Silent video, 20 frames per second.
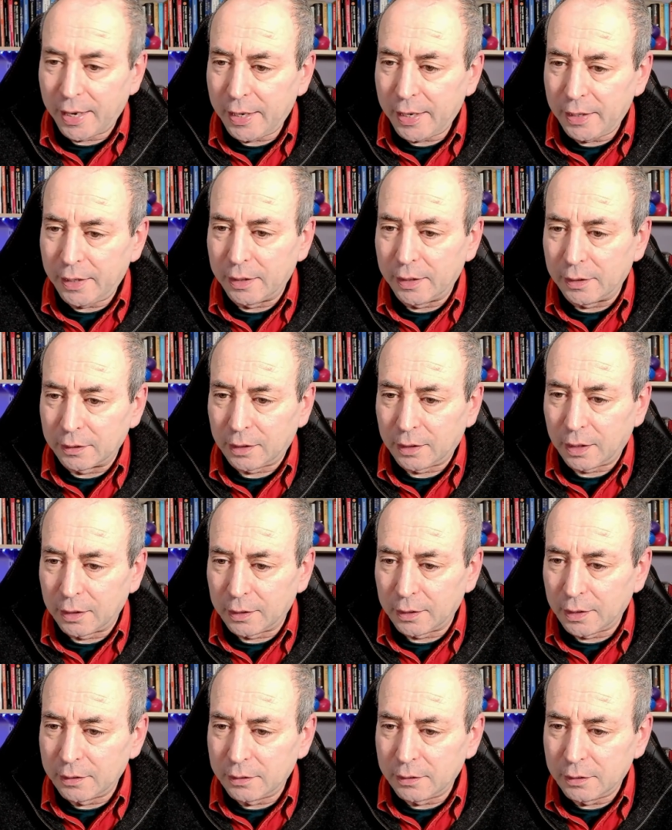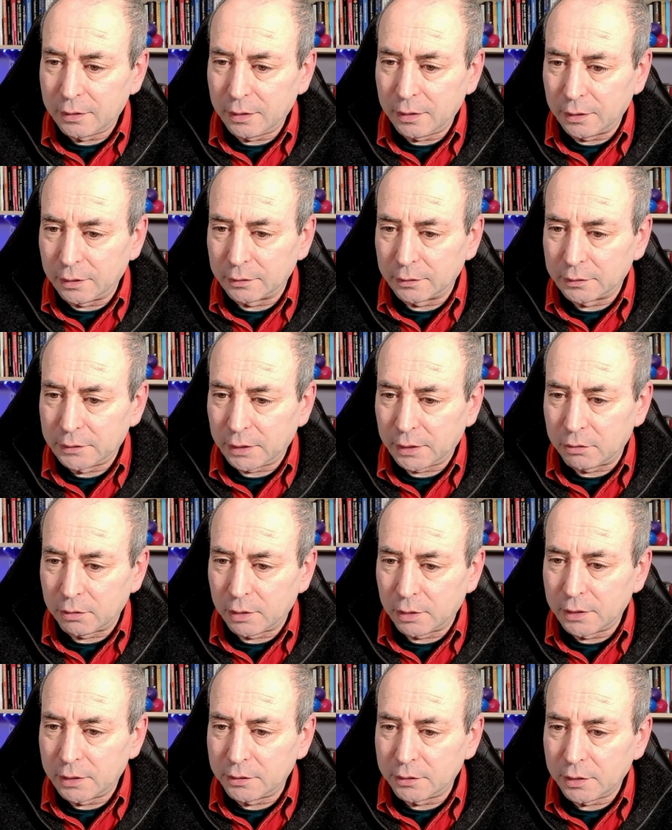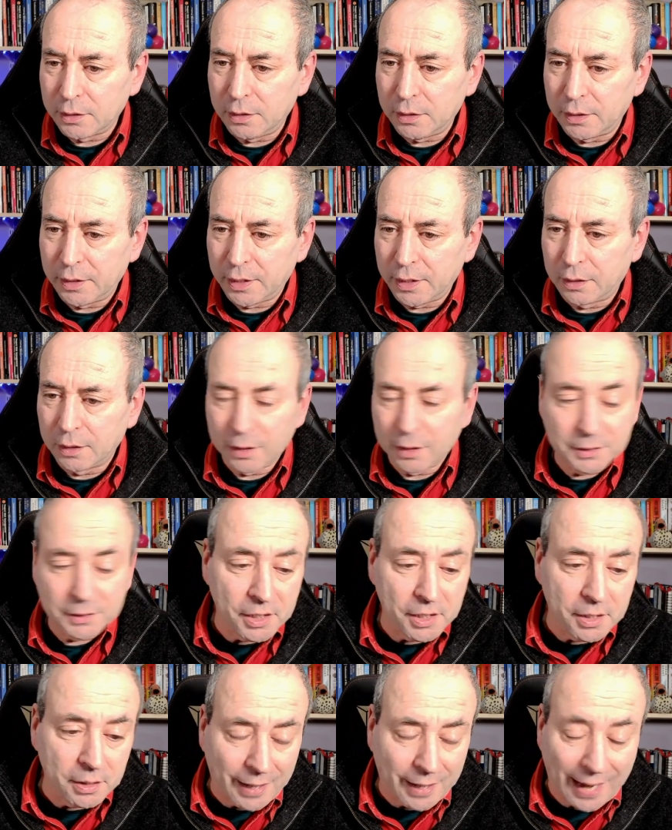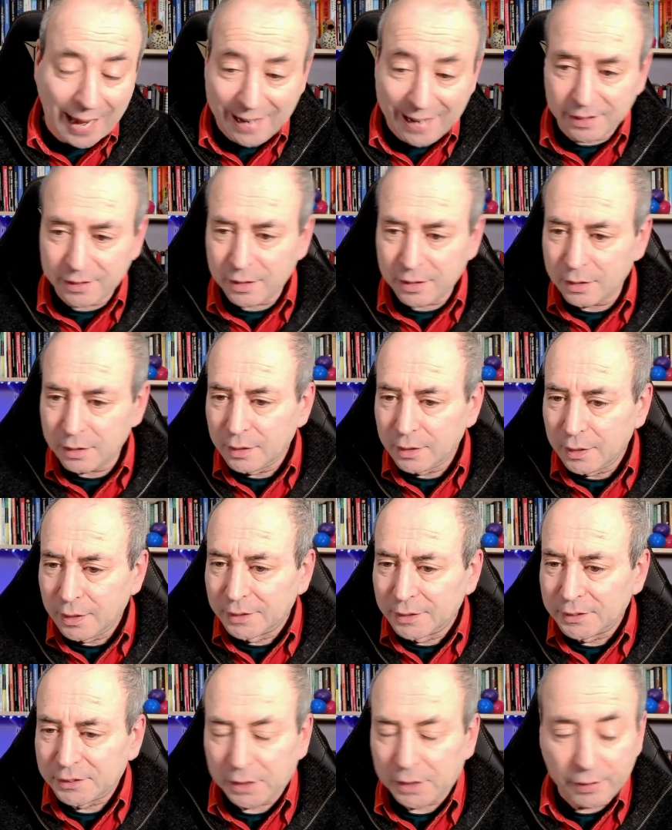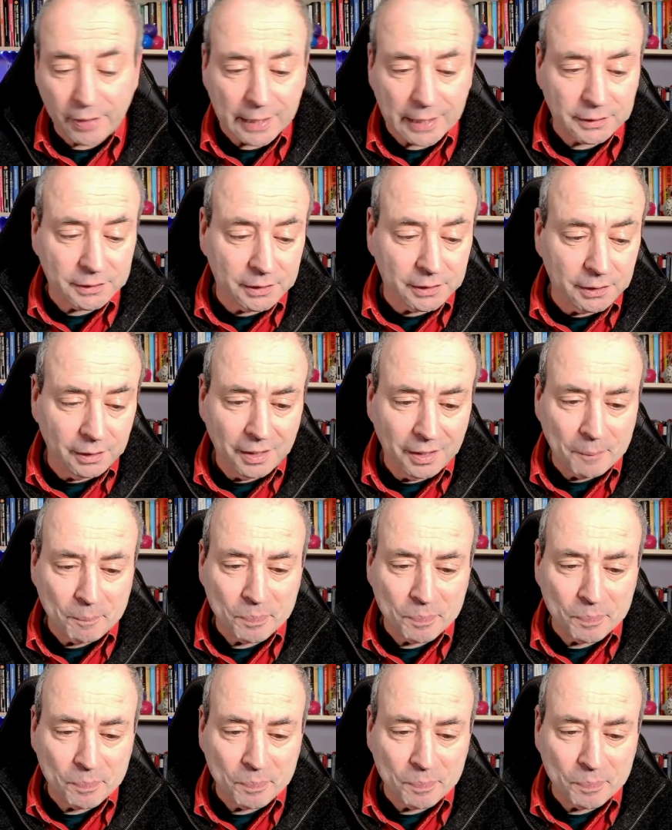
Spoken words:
UK, in the kind of London, in central London. Nicola's in Canada. So that's...